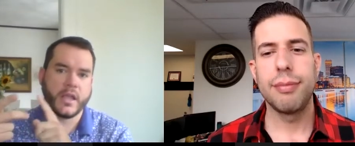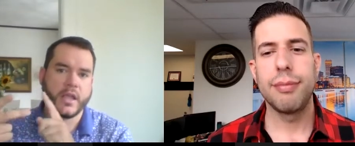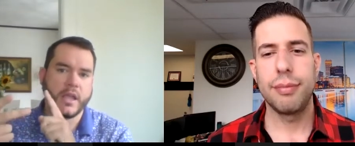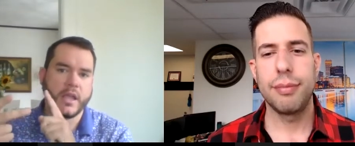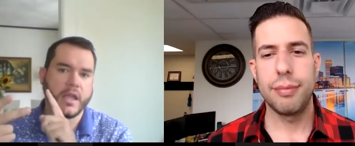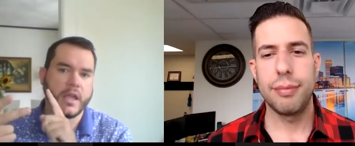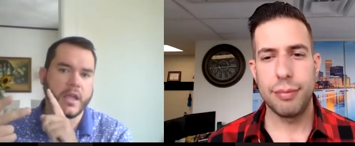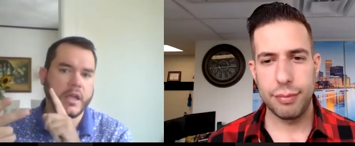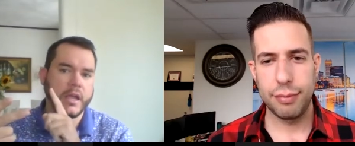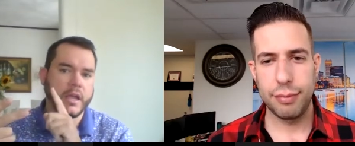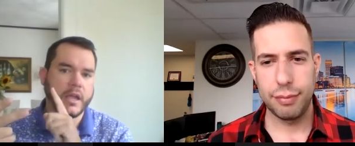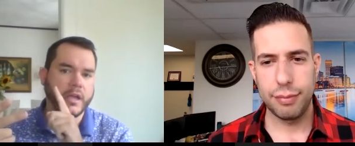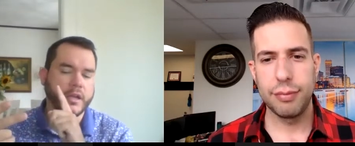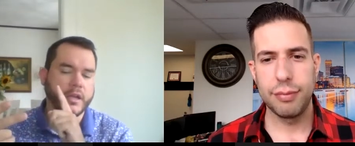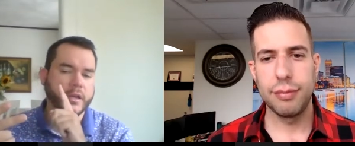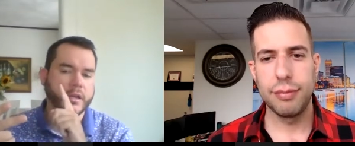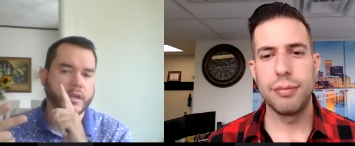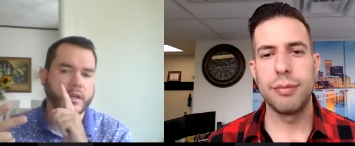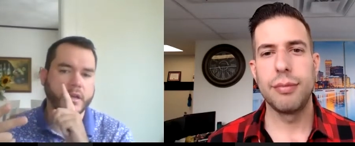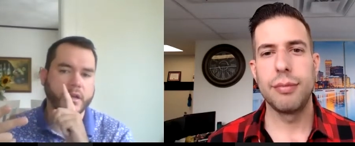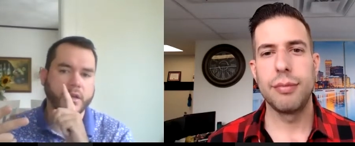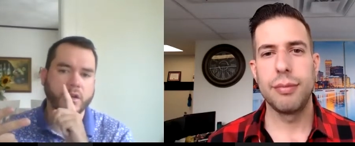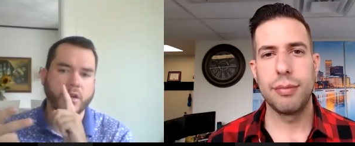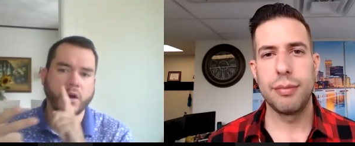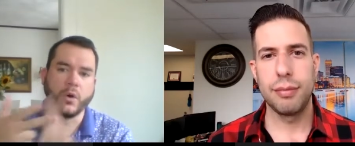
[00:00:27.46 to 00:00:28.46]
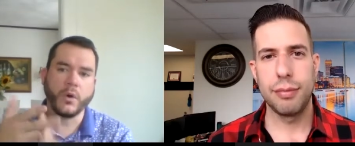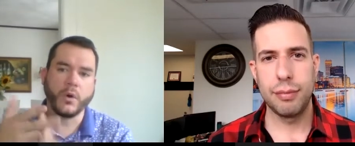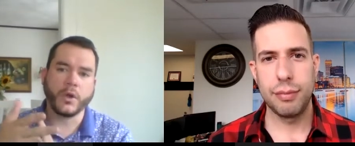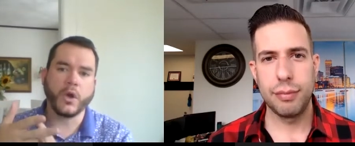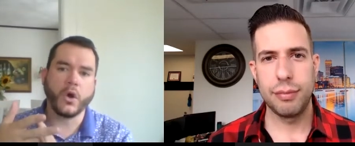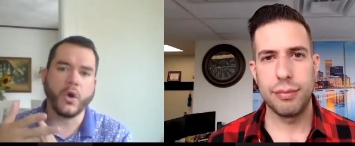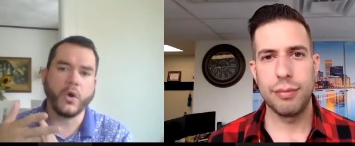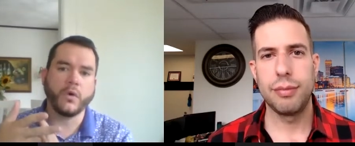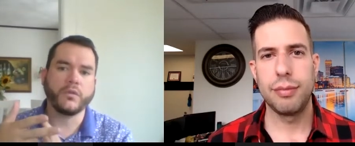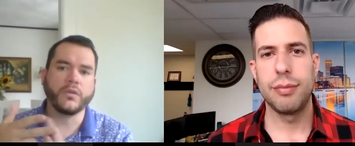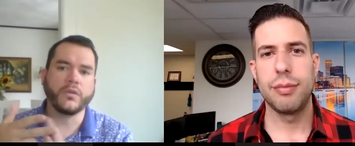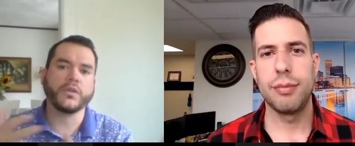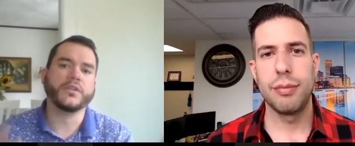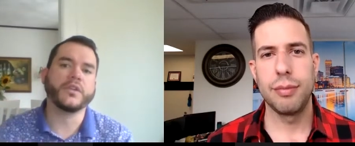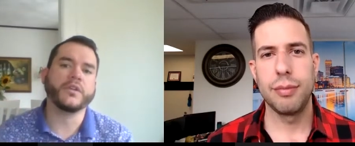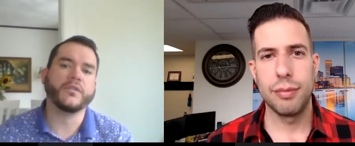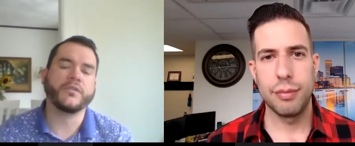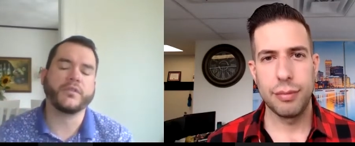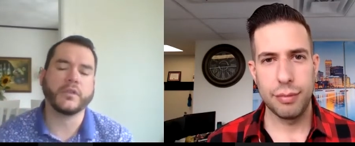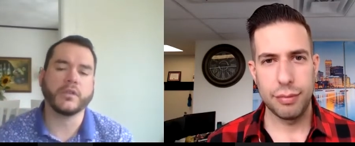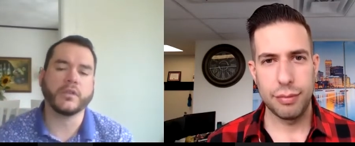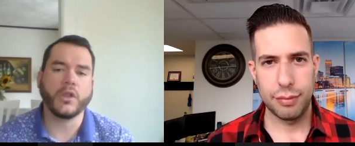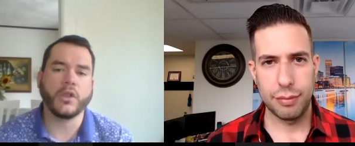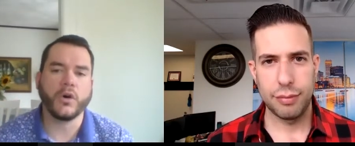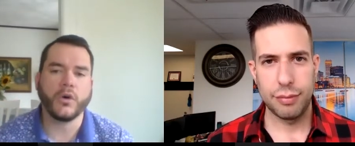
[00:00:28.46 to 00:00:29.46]
Speaker 1: and going over different
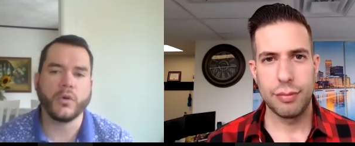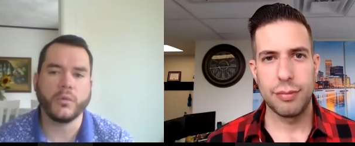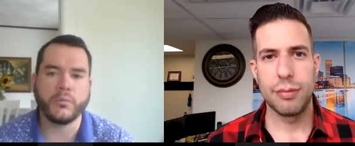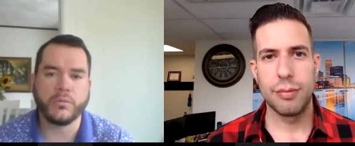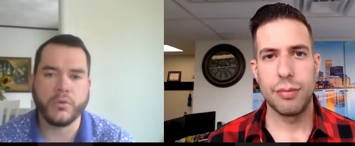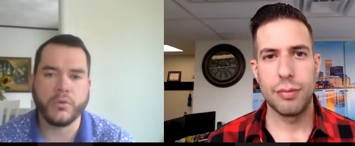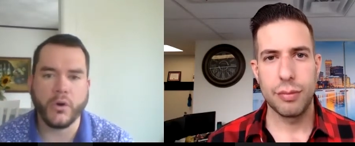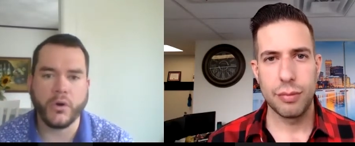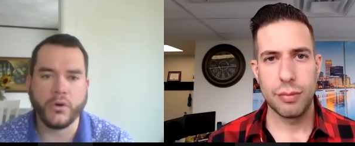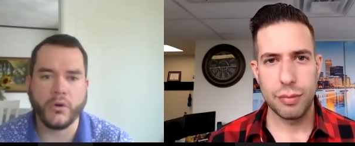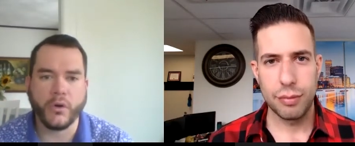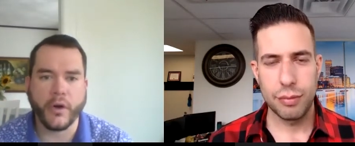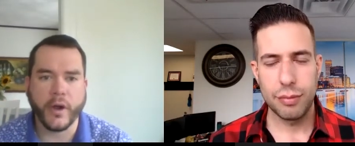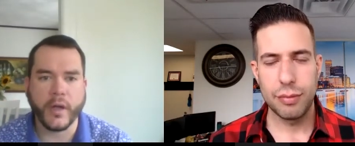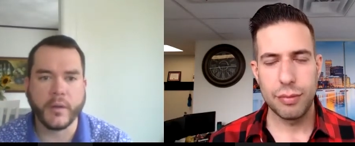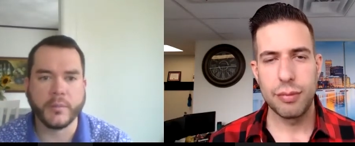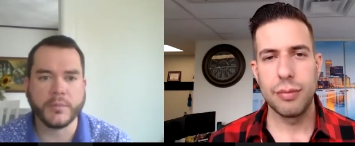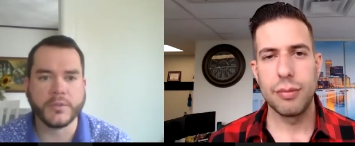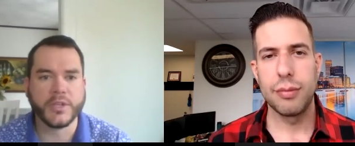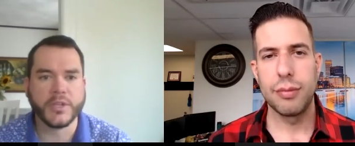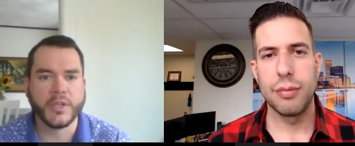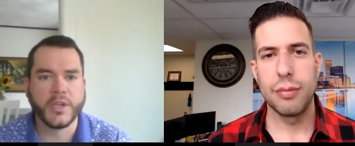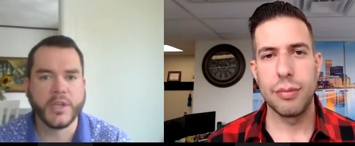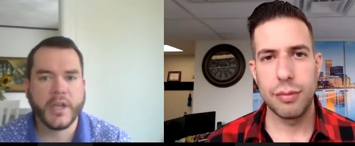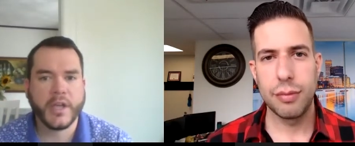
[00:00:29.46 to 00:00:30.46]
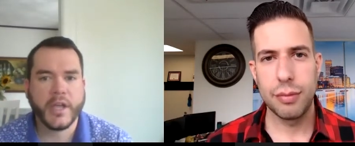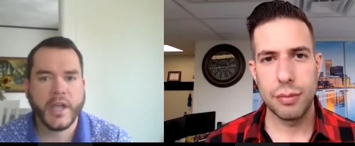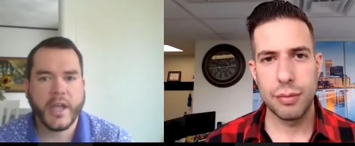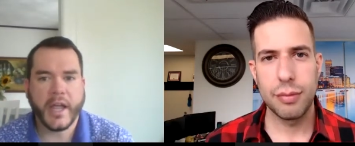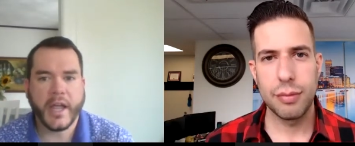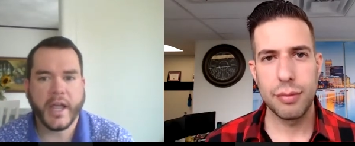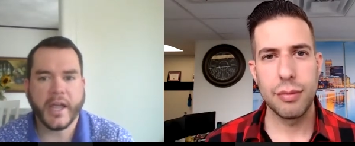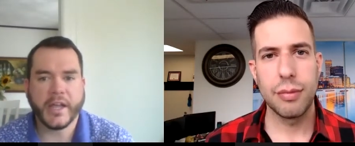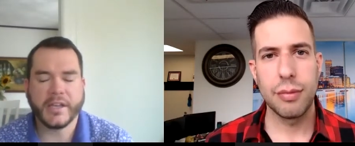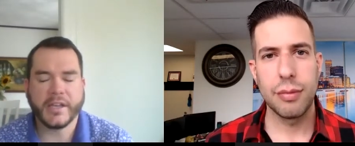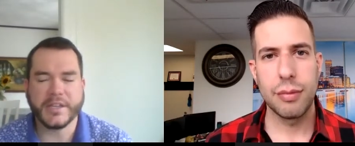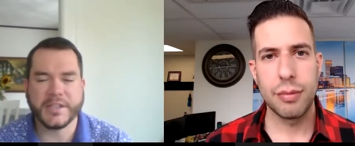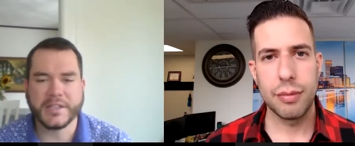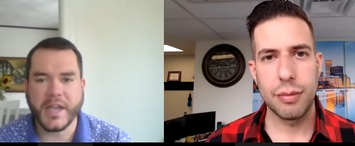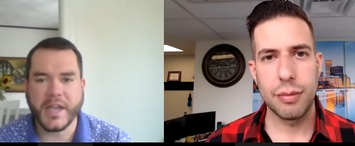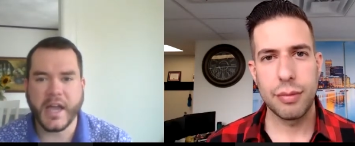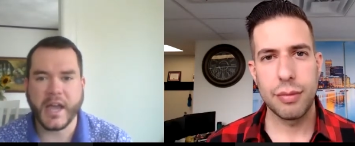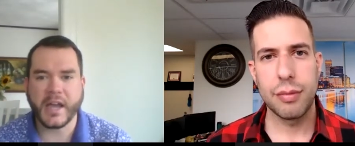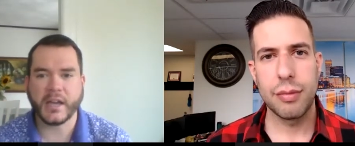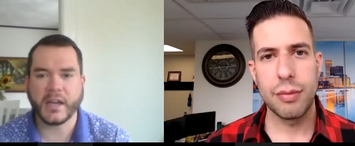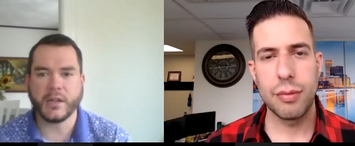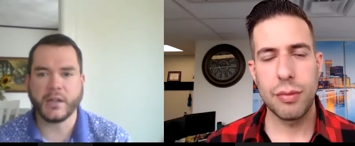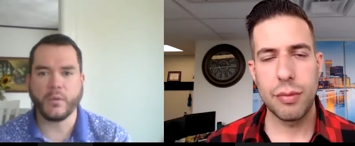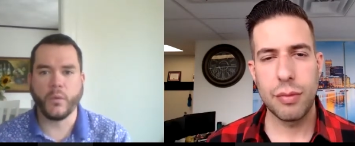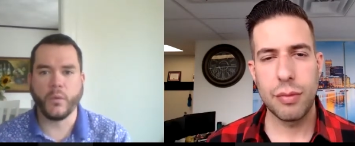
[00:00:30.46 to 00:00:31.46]
loan programs
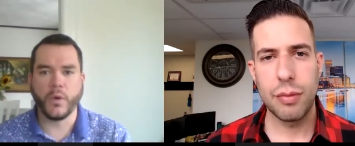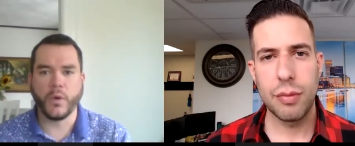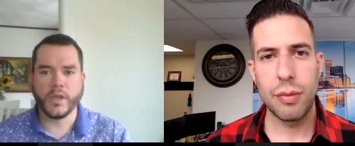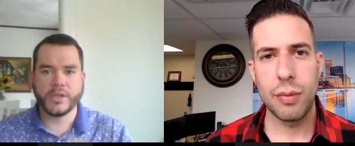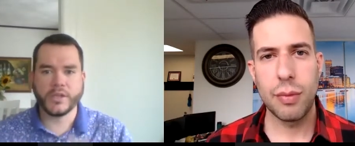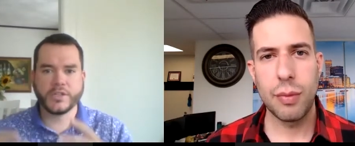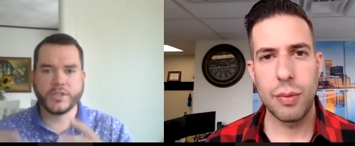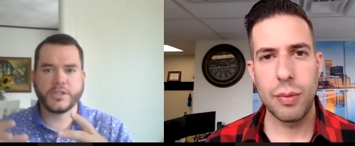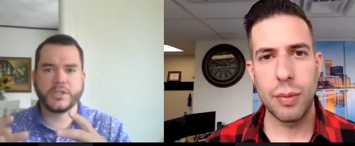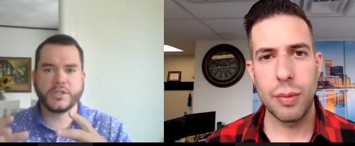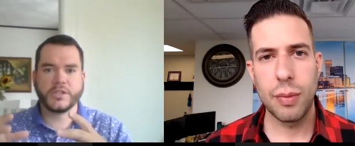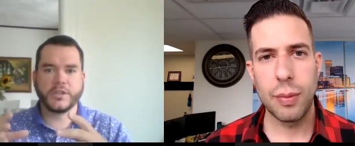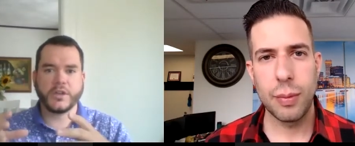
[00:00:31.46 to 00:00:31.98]
deciding which